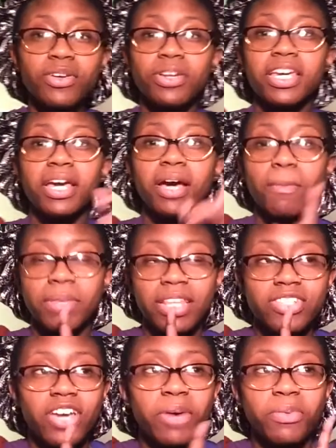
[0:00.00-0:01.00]
gonna get
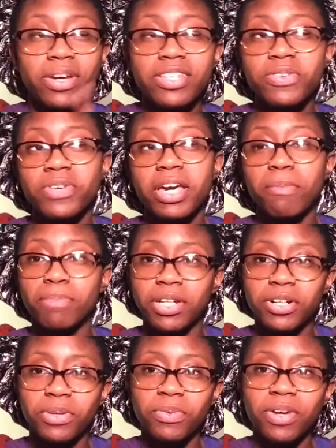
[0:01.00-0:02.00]
a
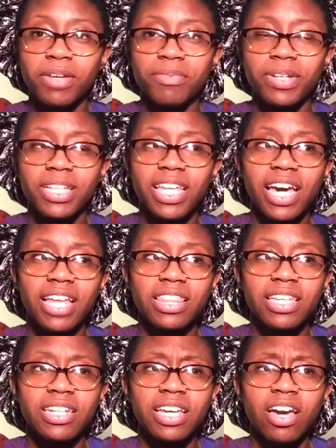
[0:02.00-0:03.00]
bigger one, but I
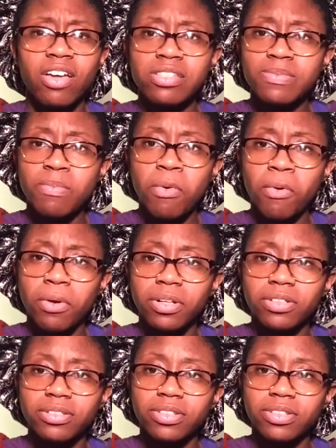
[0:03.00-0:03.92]
think they cost more